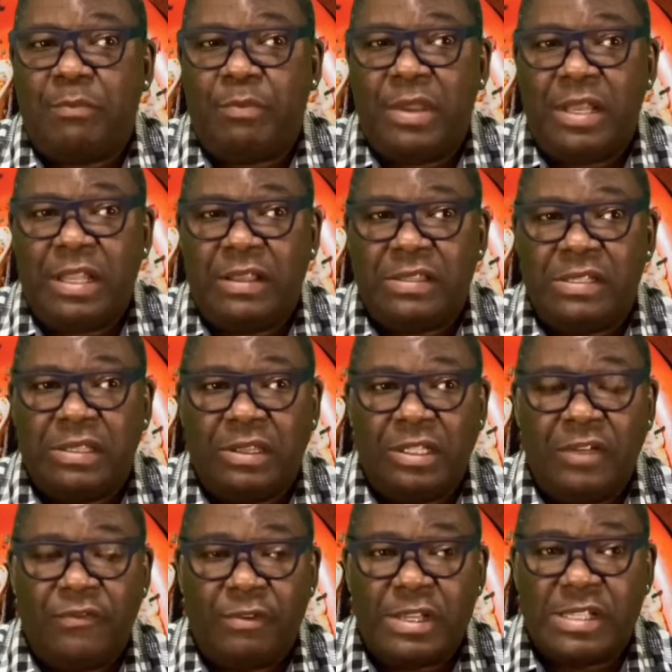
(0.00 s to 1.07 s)
bit in
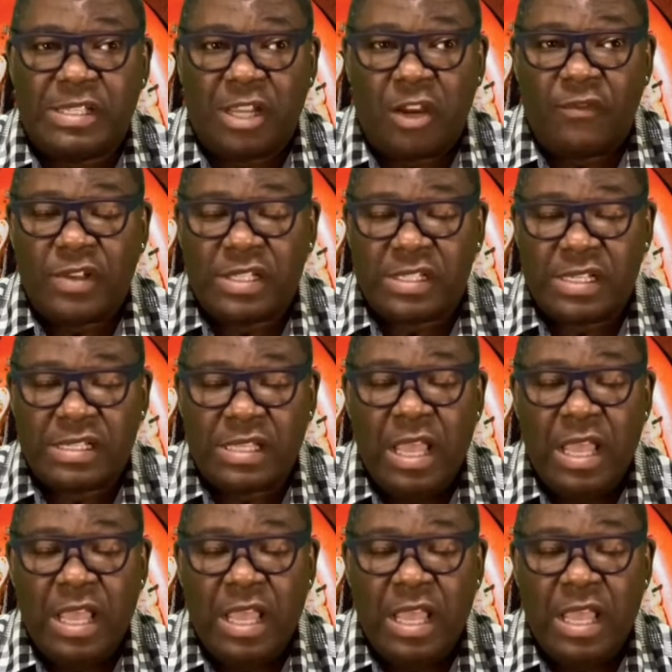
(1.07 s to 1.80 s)
delivery services